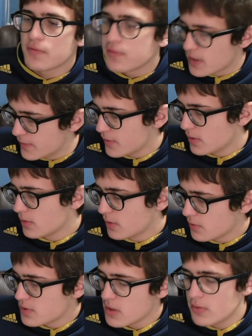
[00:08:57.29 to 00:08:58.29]
flavoring.
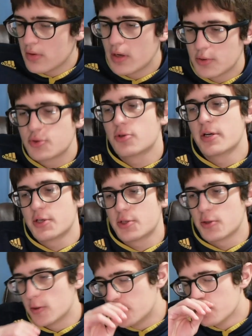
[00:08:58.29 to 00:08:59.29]
There's no
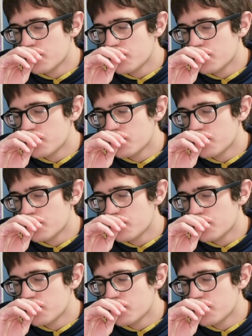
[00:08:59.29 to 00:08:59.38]
traditional